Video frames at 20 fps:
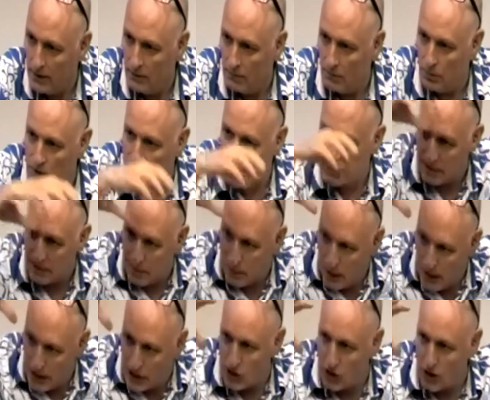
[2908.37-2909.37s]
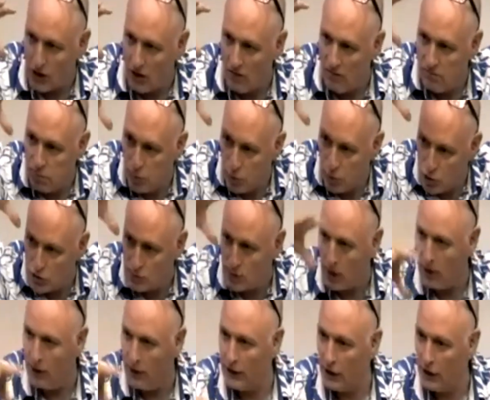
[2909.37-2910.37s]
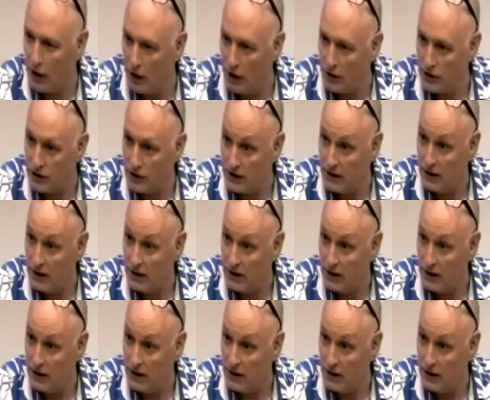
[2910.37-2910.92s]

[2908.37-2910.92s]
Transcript: but it's the pressure of bourgeois ideology